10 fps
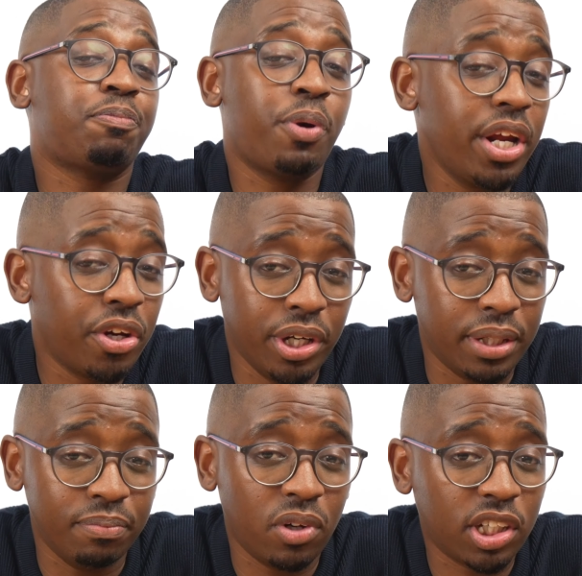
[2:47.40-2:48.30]
pretty
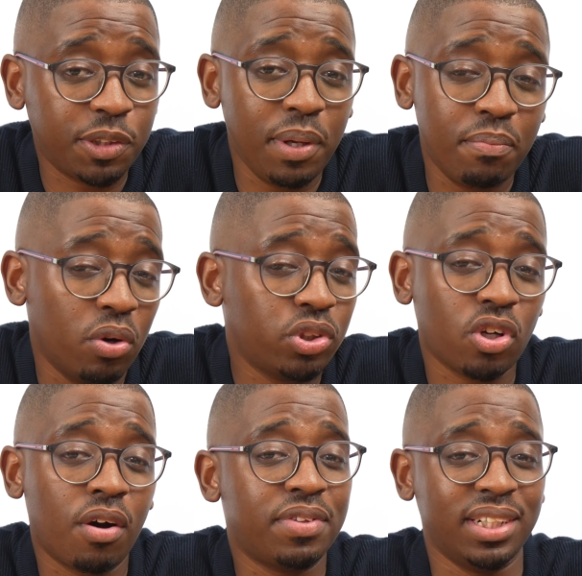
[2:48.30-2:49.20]
good. Lasts me most
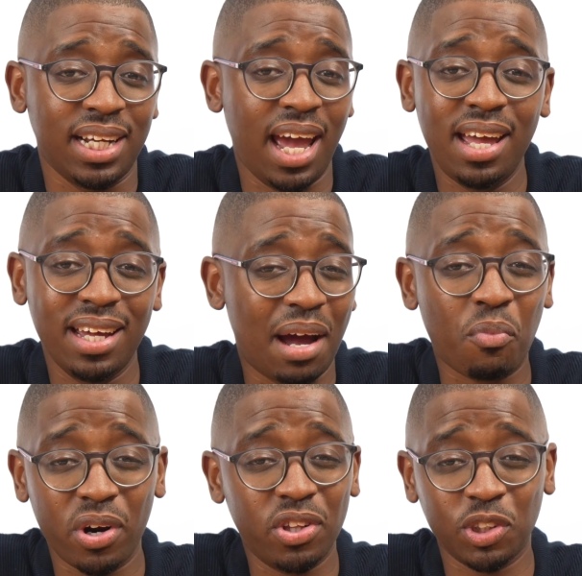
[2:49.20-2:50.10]
of the day, and I'm
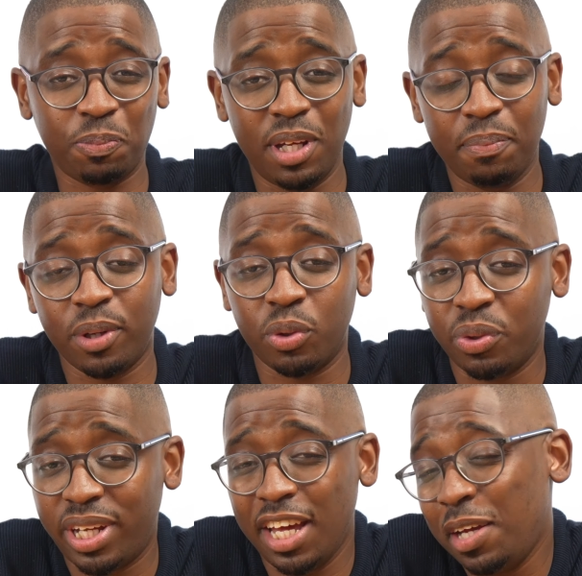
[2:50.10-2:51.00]
one of those people who
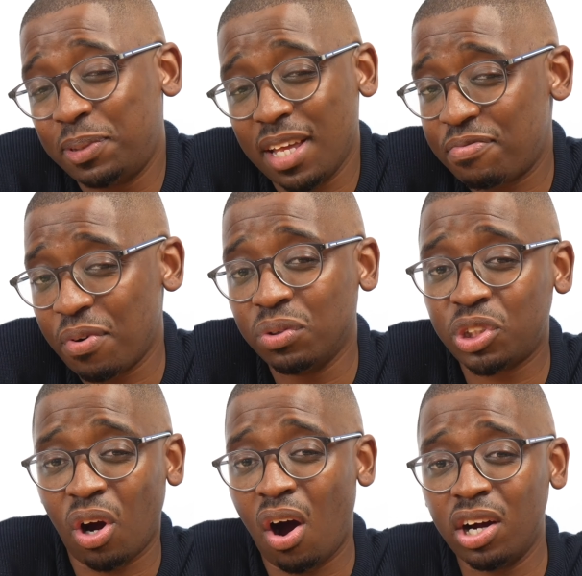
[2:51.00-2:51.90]
keeps their phone
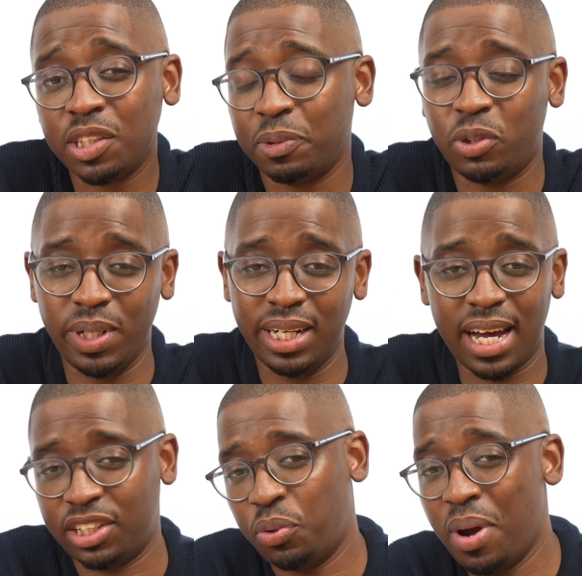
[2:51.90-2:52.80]
charged between
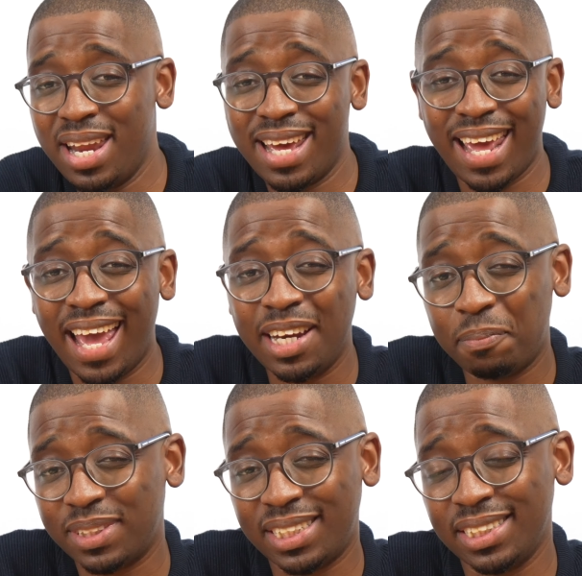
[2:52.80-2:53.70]
like 20 and
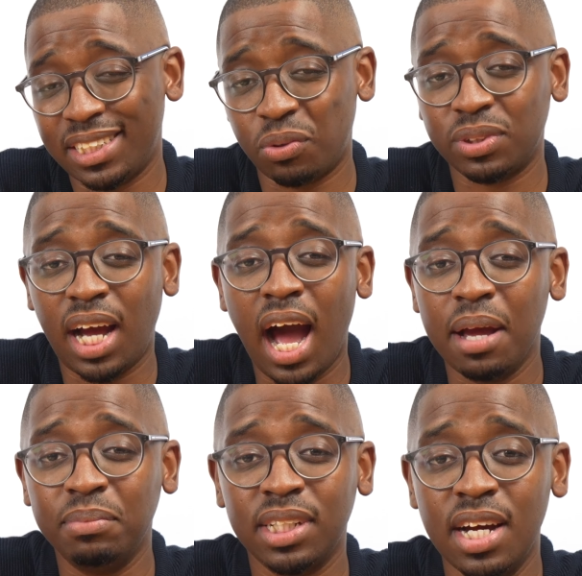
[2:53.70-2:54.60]
80% at all
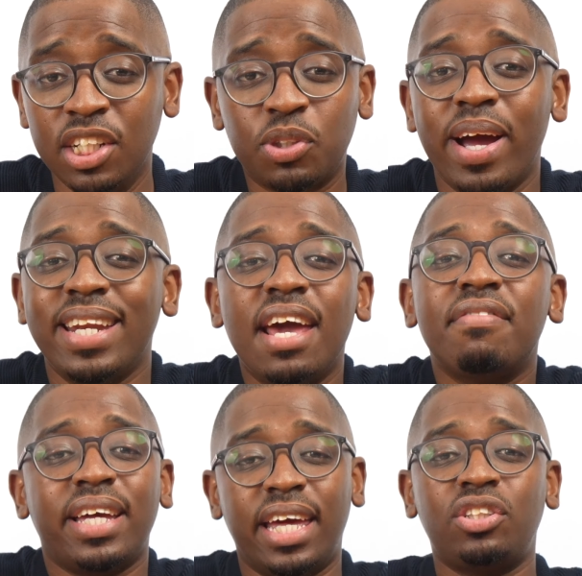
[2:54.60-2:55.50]
times, so I
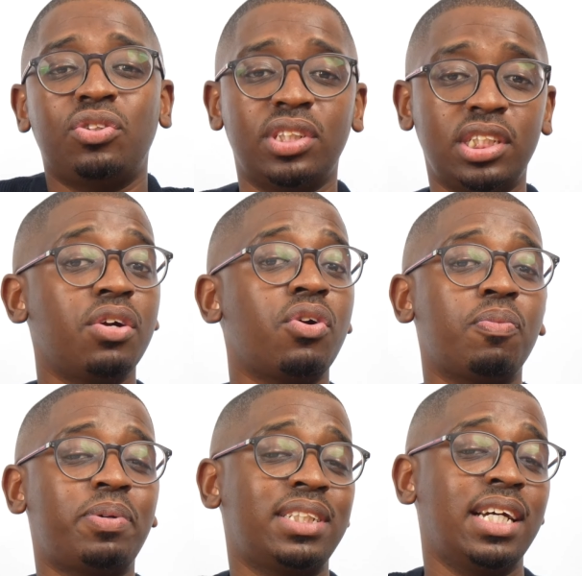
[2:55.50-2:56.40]
never get to
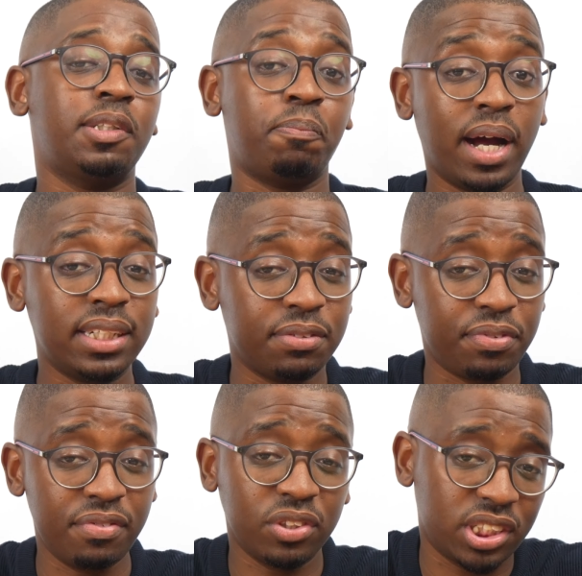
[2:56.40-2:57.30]
0%. But
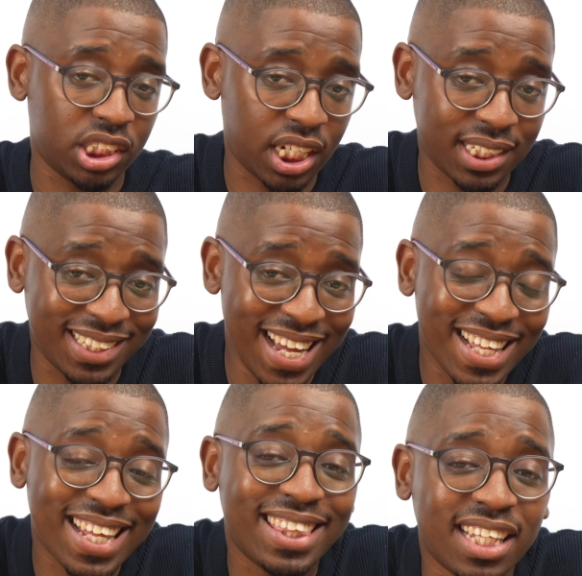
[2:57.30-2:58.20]
Vivo suggests
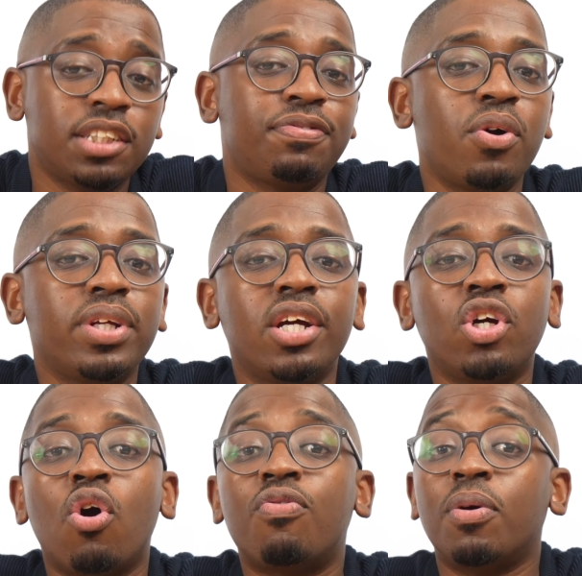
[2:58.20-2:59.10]
that this phone can
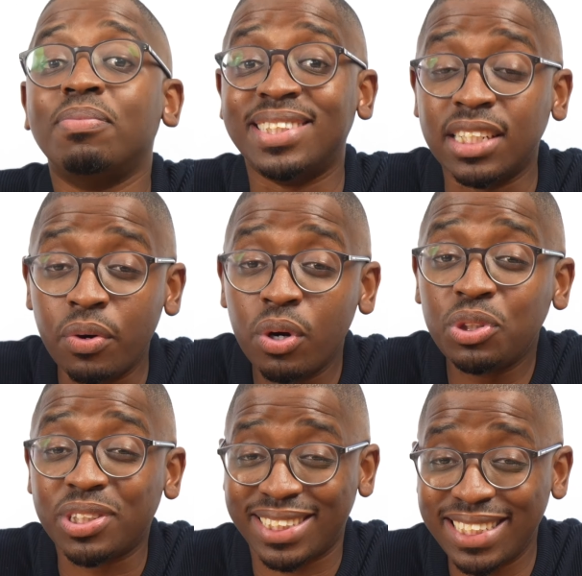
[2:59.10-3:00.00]
go from 0
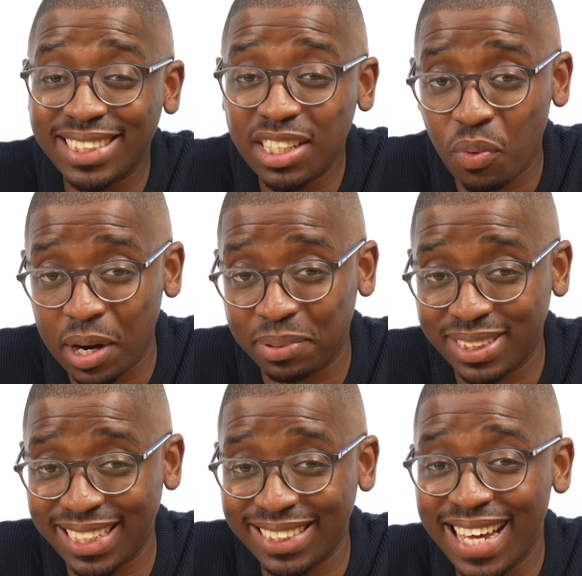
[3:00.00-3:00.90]
to
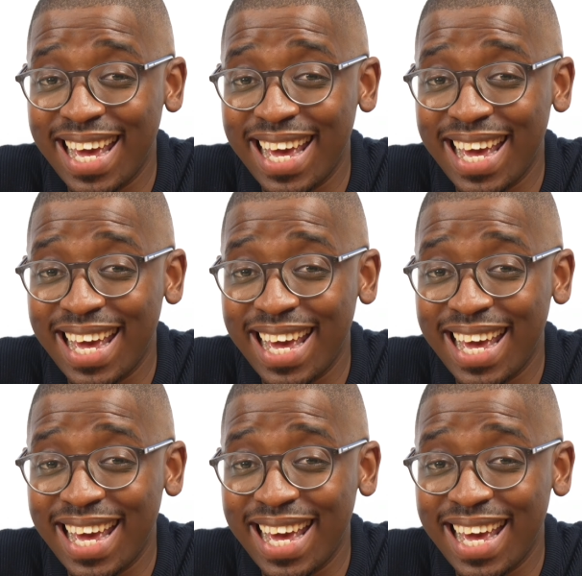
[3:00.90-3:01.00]
61%